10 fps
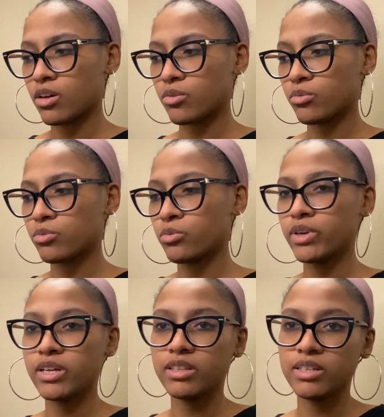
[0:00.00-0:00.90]

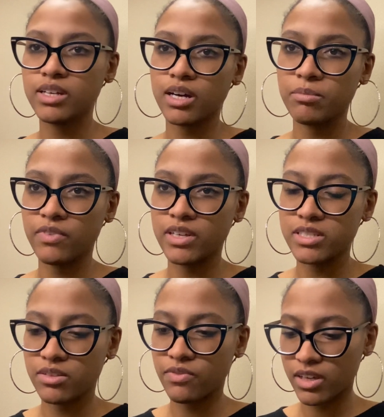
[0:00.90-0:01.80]
really come face to
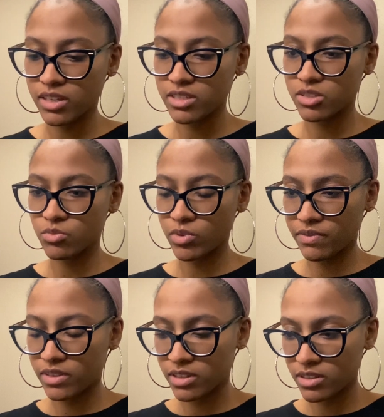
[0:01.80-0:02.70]
face with
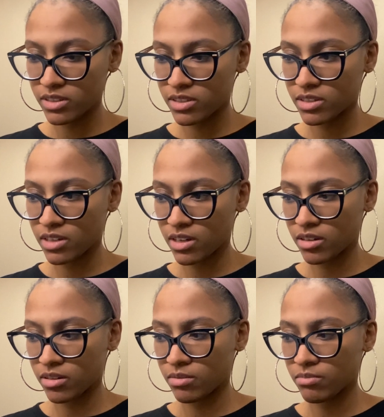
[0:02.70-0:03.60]
this
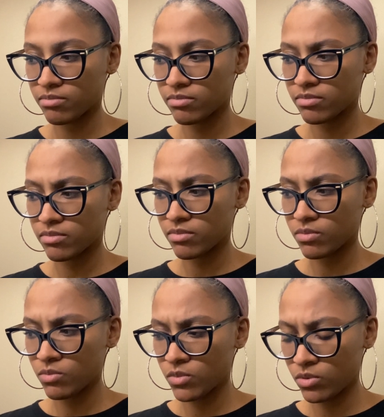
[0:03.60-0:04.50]

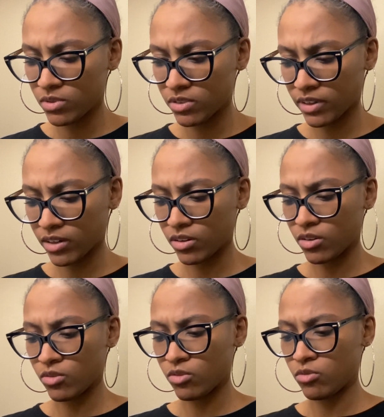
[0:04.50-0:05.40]
wound around
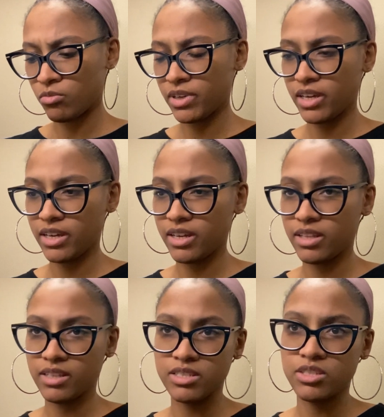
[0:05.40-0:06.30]
home and
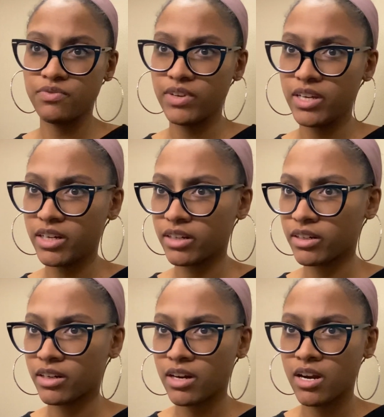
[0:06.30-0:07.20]
this fear
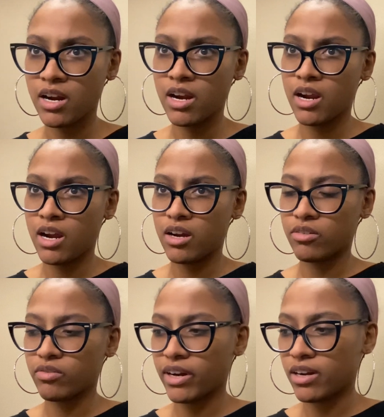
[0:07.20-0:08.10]

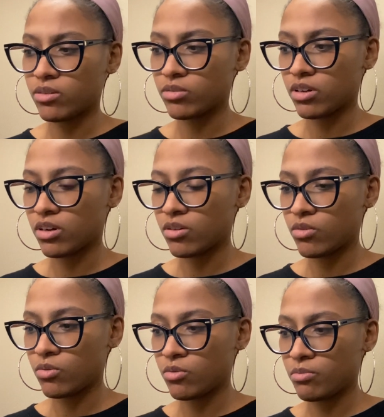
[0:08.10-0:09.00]
around
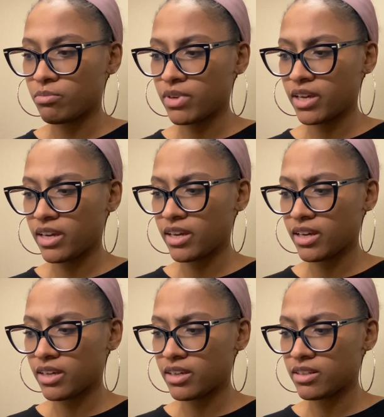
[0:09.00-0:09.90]
home
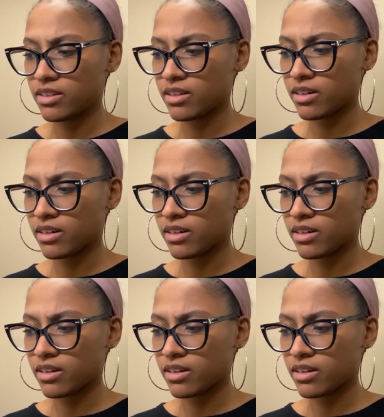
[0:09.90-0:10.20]
and